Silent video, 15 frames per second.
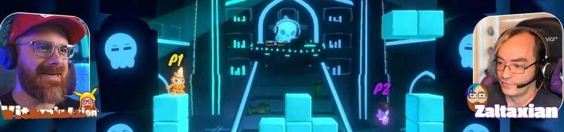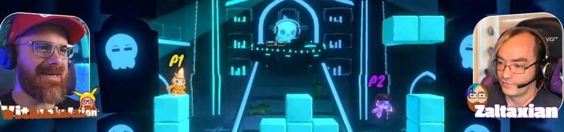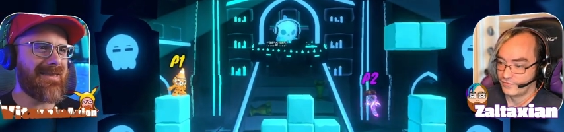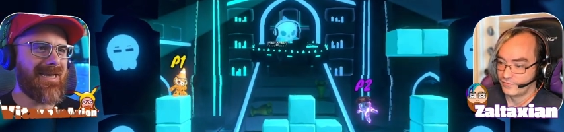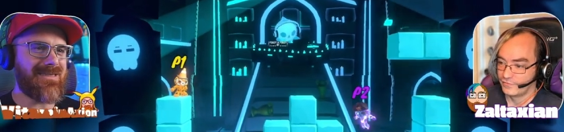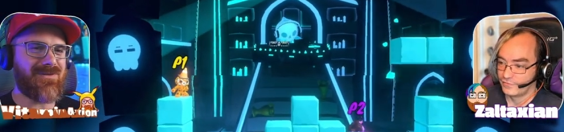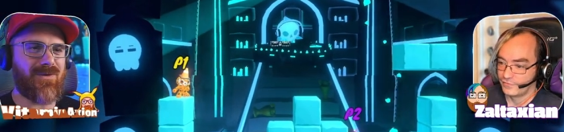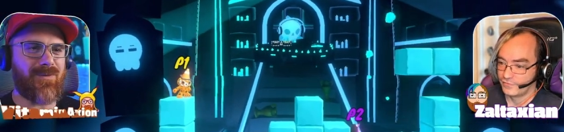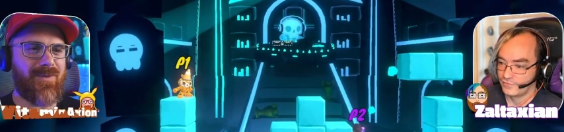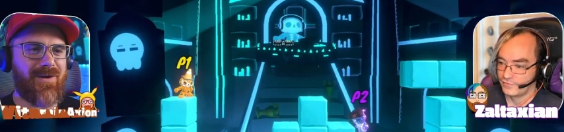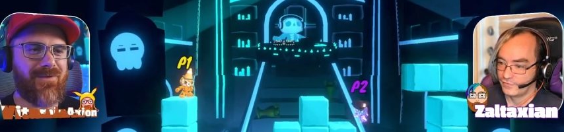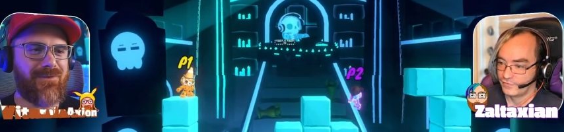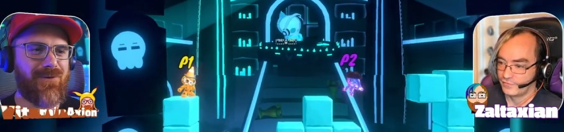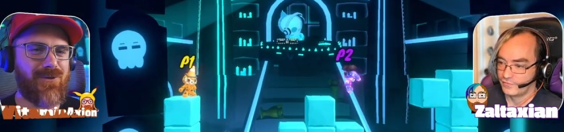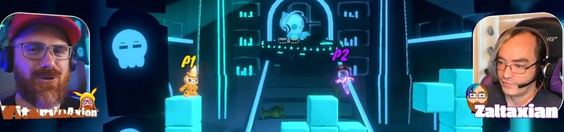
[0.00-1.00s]
Speaker 1: uh, that's from
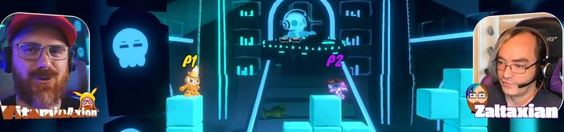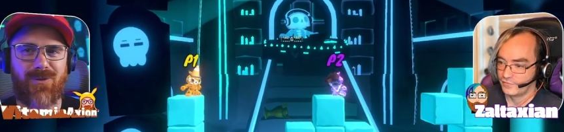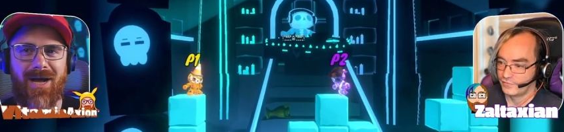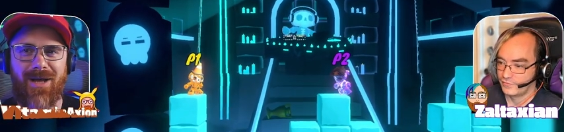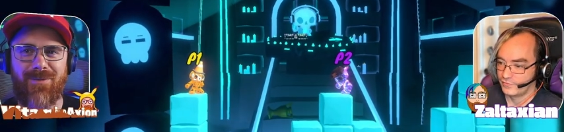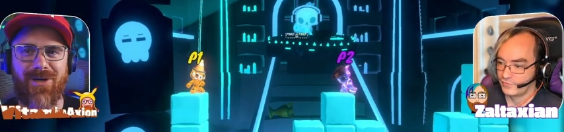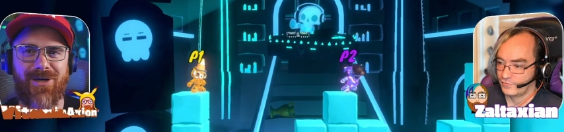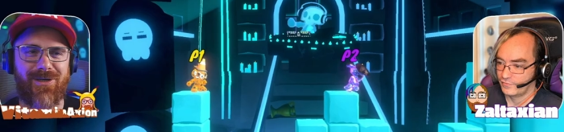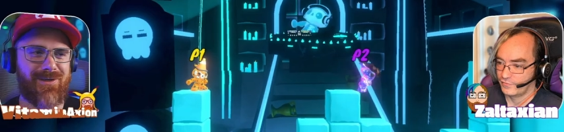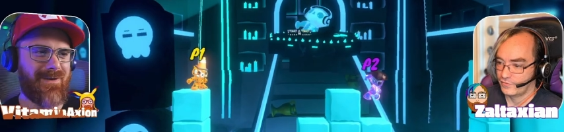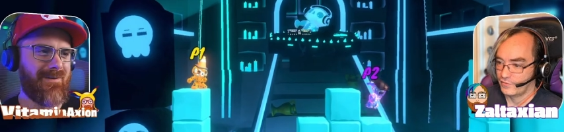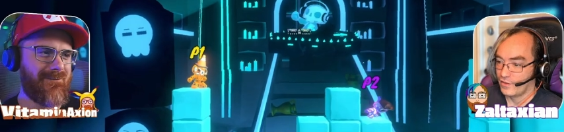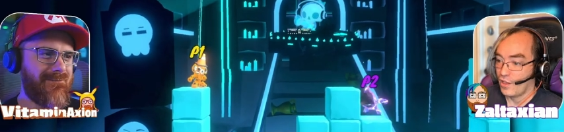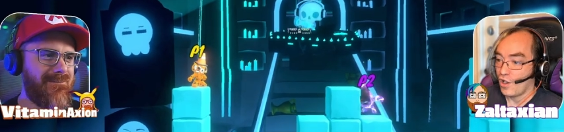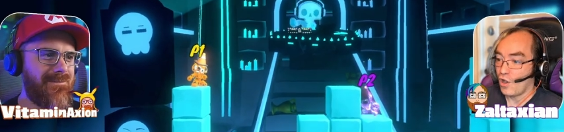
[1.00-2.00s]
uh, Futurama.
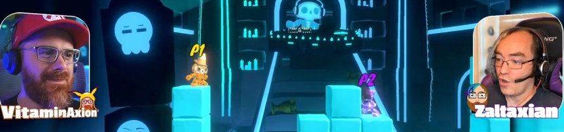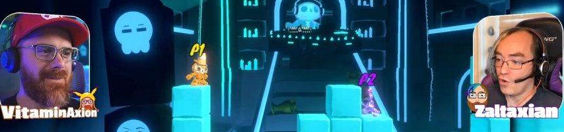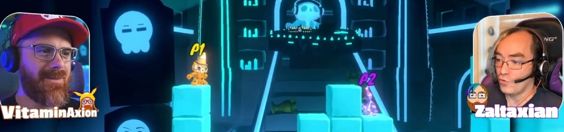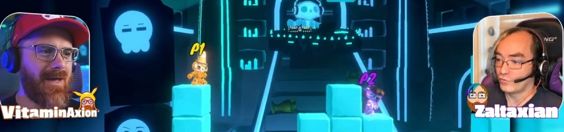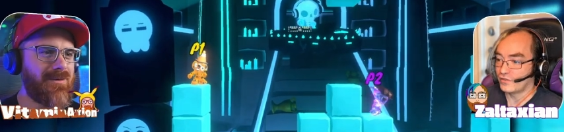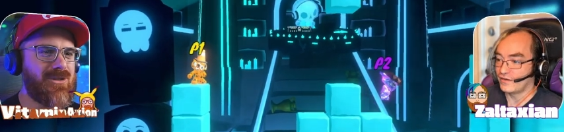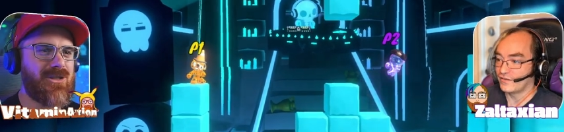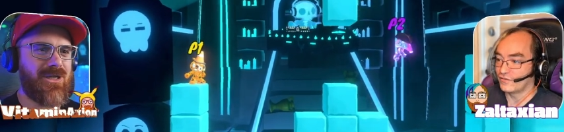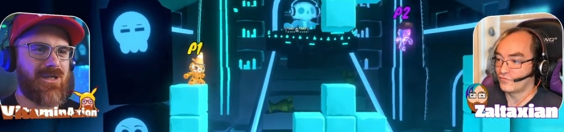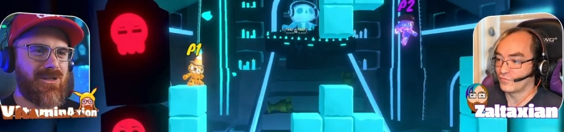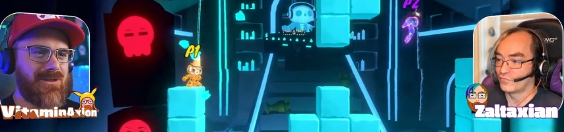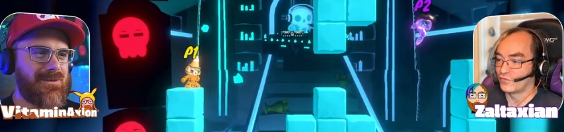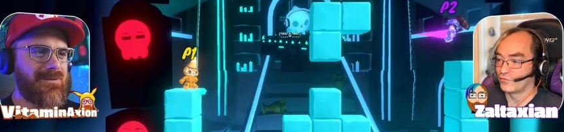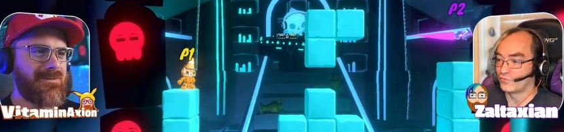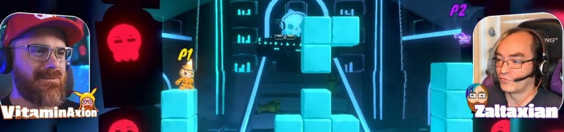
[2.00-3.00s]
Speaker 2: Oh, that gonna...
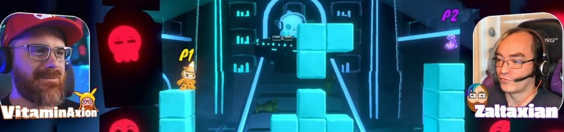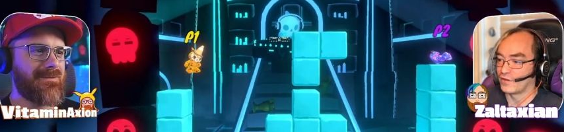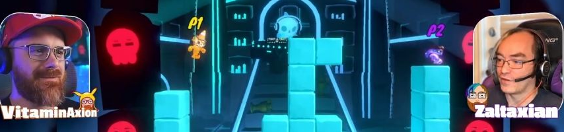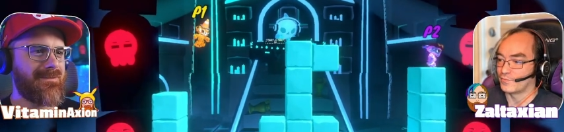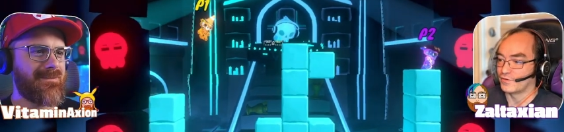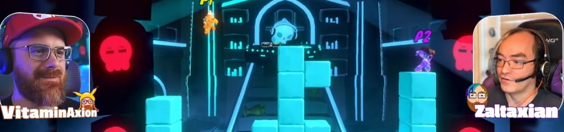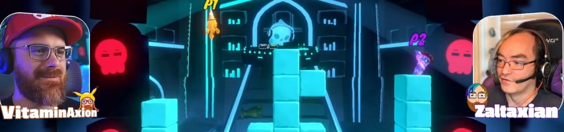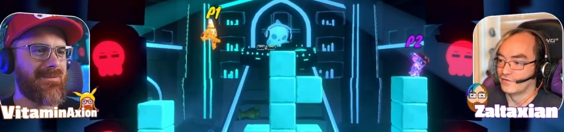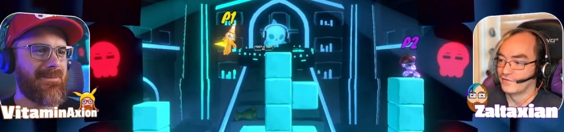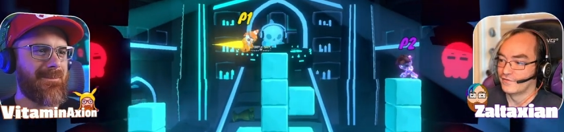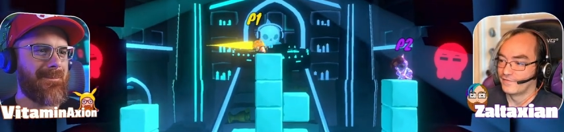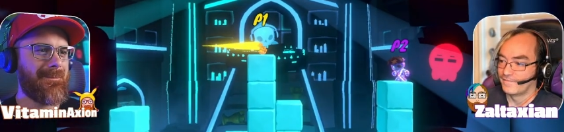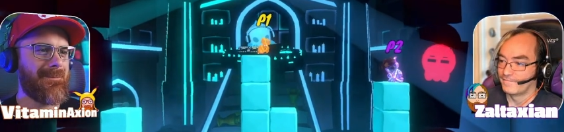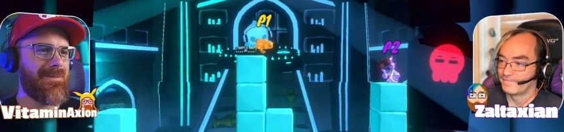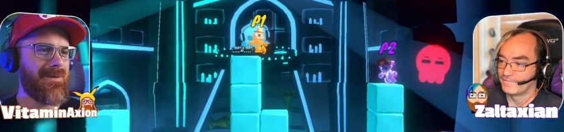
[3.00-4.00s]
is from Futurama.
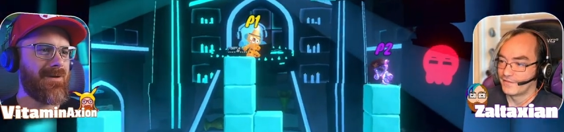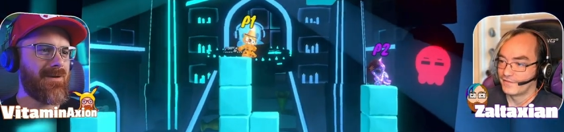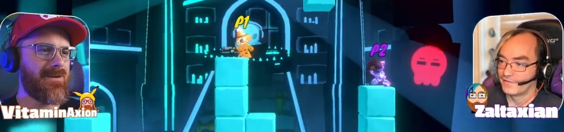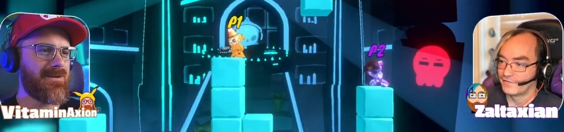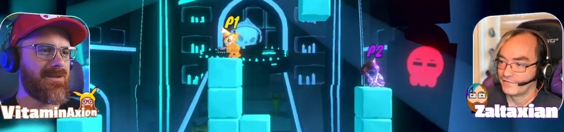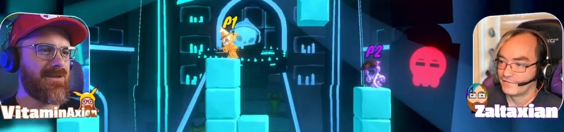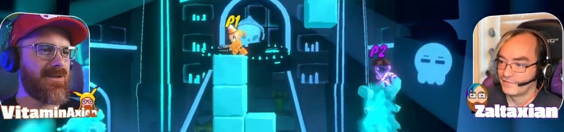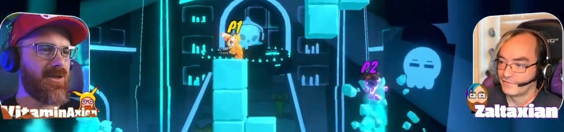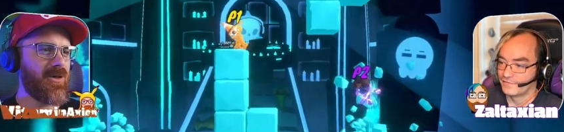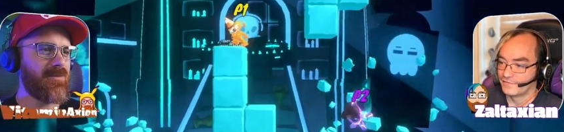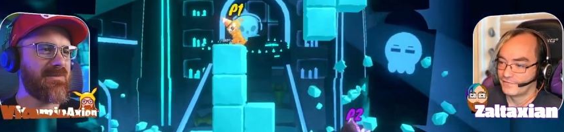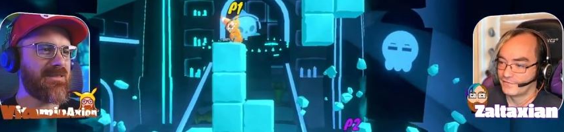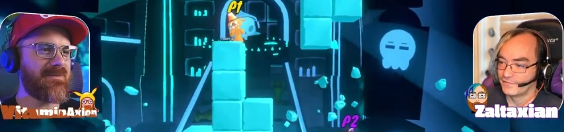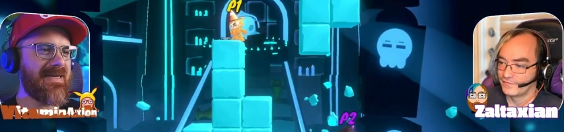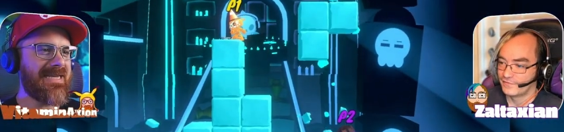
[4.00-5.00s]

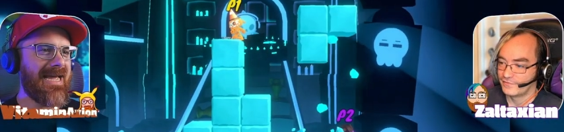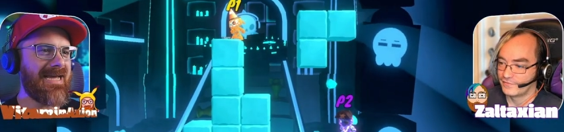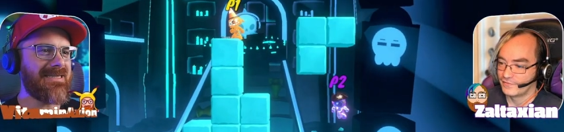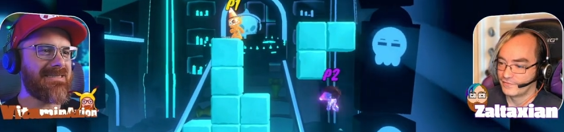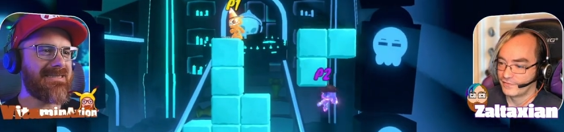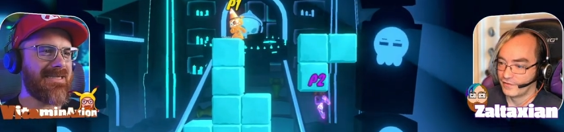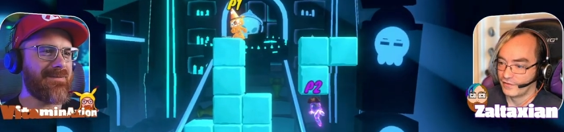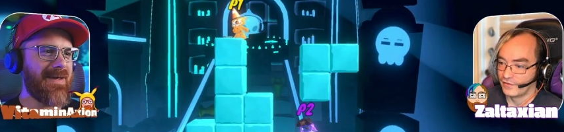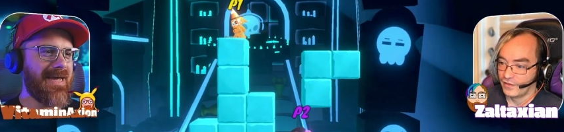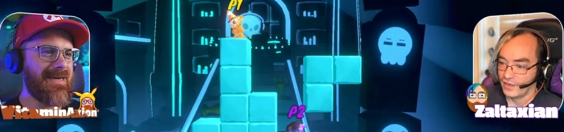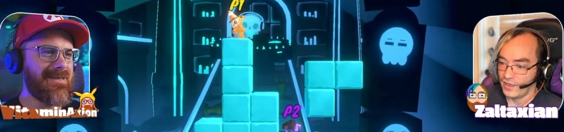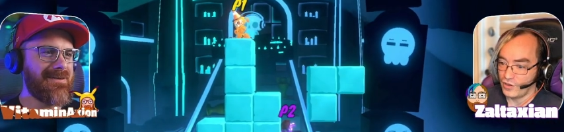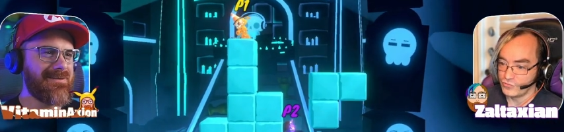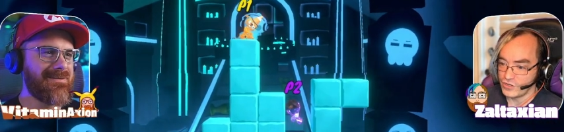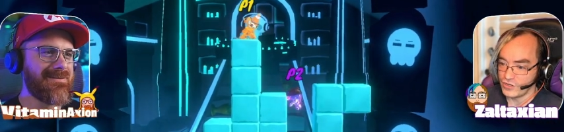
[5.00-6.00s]
Speaker 1: Slurms McKenzie,
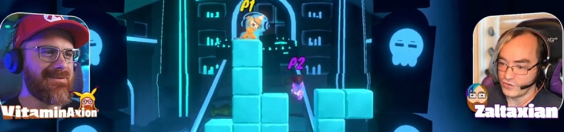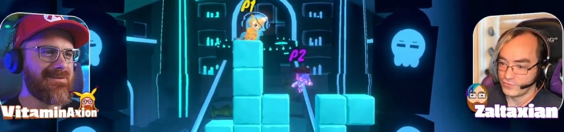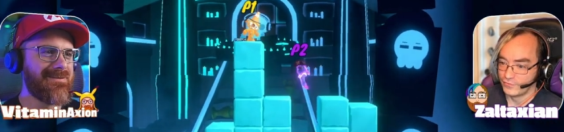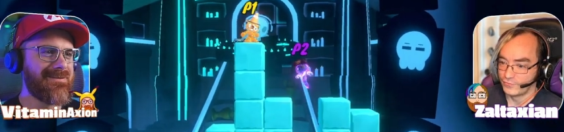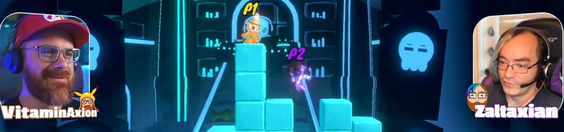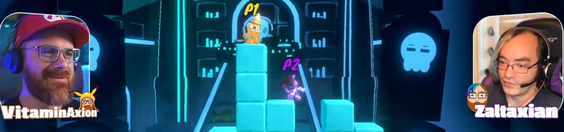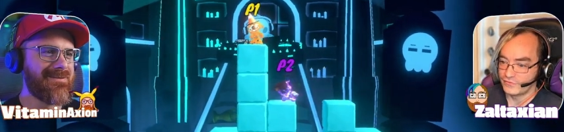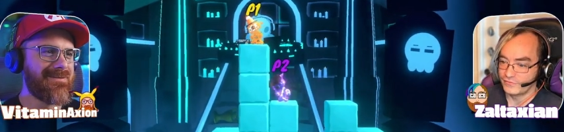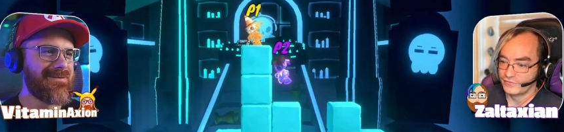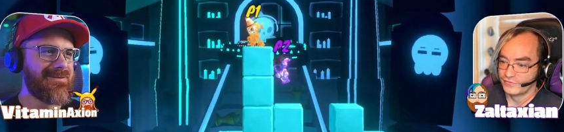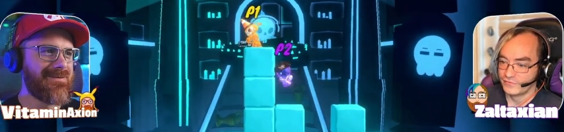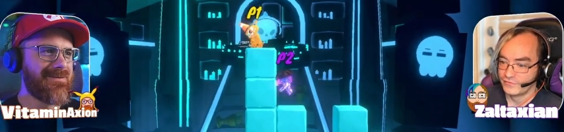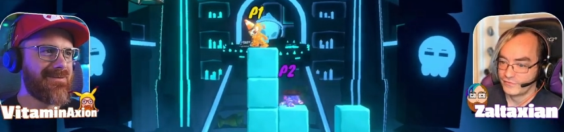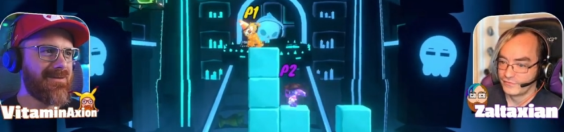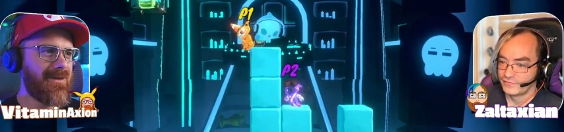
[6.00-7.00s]
man. Oh no! What?
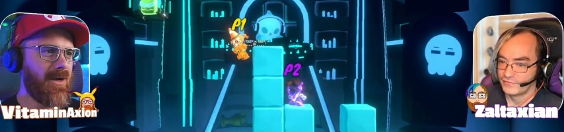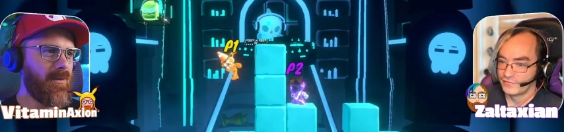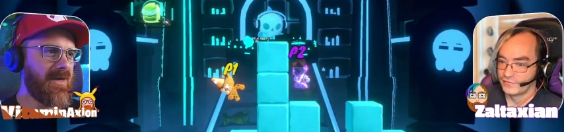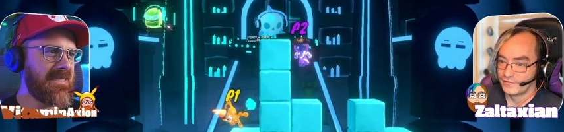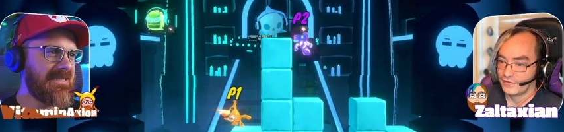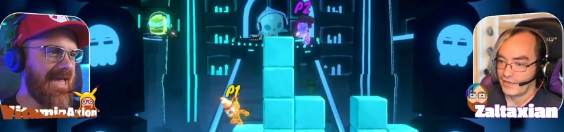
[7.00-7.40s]
What